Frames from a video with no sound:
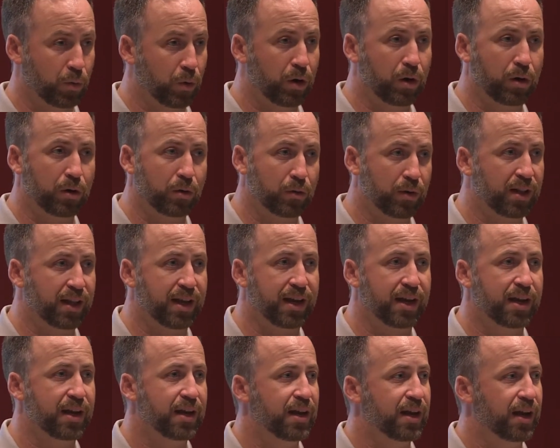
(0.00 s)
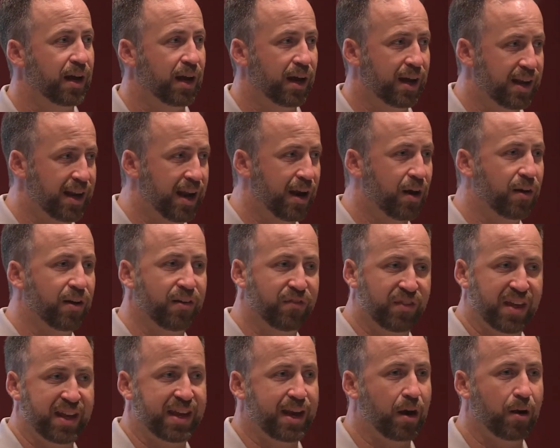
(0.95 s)
world, really,
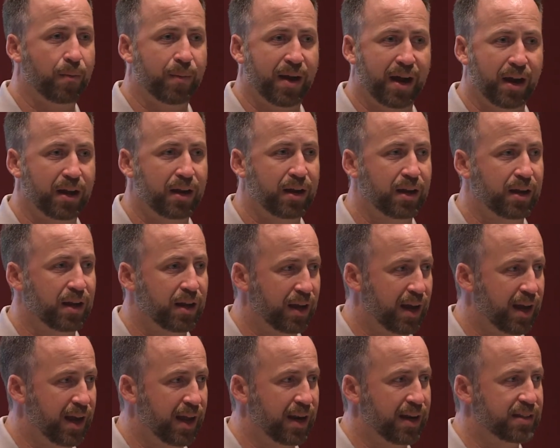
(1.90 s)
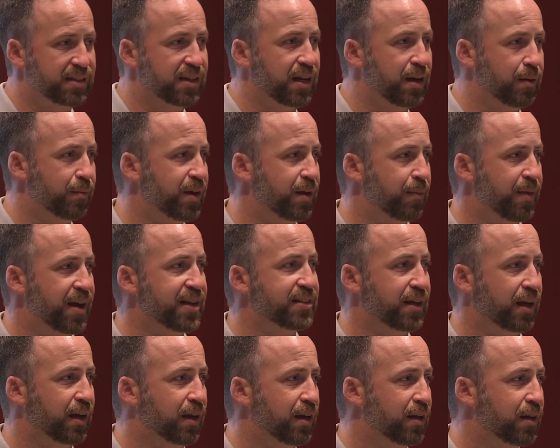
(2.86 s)
if they care about it, and it's going to be
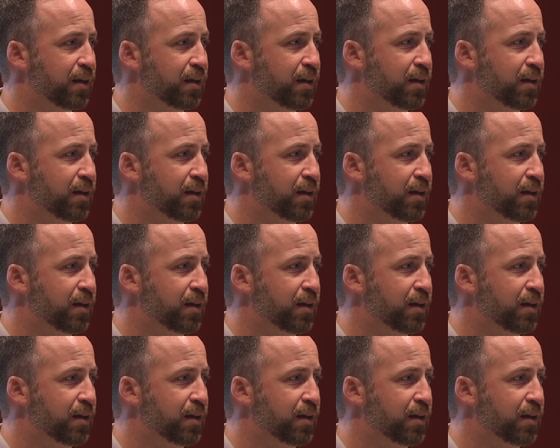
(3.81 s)
amazing.